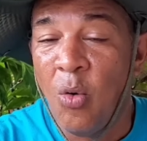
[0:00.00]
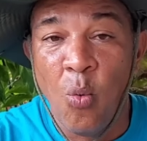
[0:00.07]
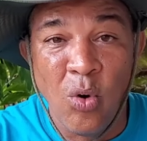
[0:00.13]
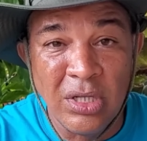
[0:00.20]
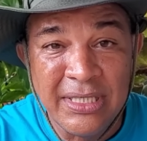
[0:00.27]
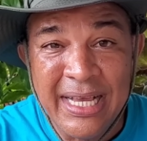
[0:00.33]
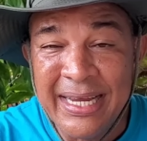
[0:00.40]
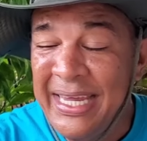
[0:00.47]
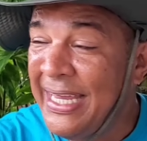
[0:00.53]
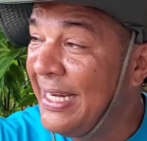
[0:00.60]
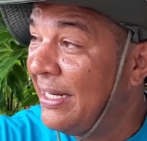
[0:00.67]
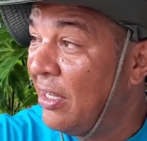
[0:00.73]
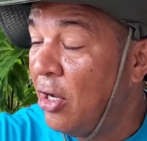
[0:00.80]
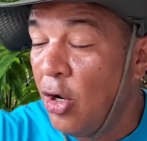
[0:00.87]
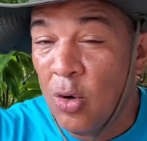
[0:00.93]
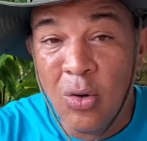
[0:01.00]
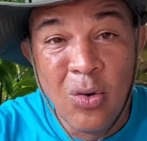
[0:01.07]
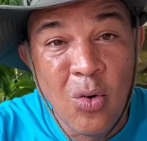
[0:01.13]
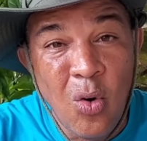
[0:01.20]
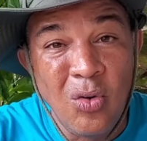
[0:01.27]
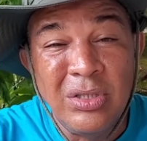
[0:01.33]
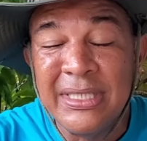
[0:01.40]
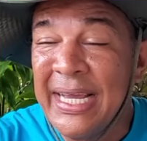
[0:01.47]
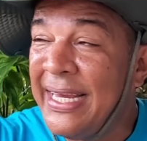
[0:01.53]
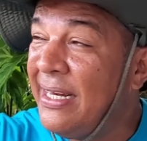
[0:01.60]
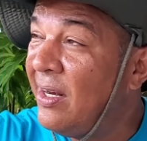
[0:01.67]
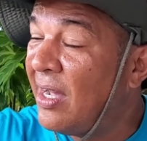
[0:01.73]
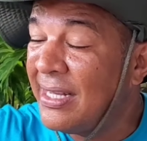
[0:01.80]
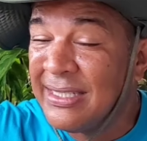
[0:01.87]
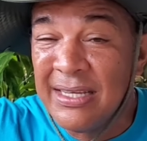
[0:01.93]
Once again, go outside,
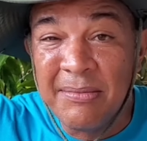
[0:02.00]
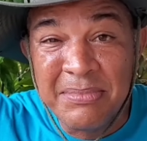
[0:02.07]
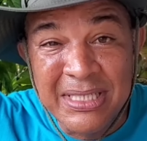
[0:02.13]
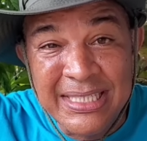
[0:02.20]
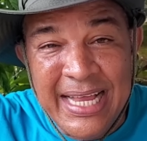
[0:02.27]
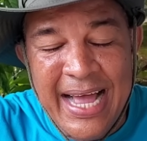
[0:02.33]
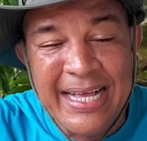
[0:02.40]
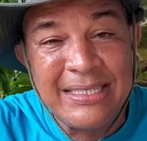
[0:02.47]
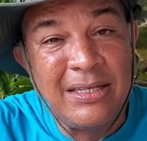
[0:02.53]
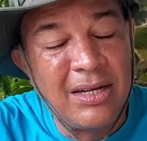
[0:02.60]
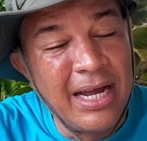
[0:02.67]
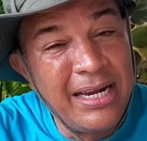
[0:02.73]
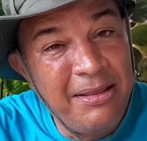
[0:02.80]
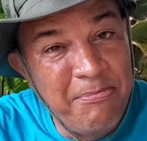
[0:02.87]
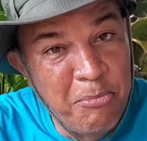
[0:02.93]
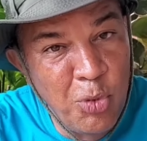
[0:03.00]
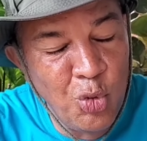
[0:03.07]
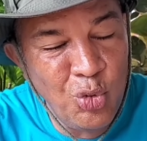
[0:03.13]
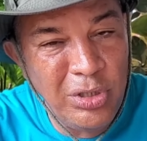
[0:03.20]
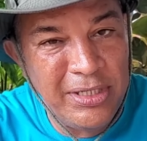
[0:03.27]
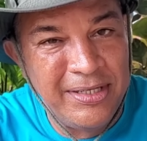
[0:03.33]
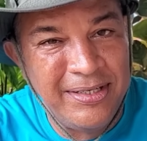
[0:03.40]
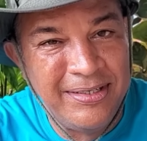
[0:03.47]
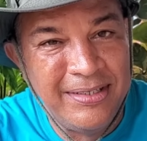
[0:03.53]
look at some stars, look at the moon,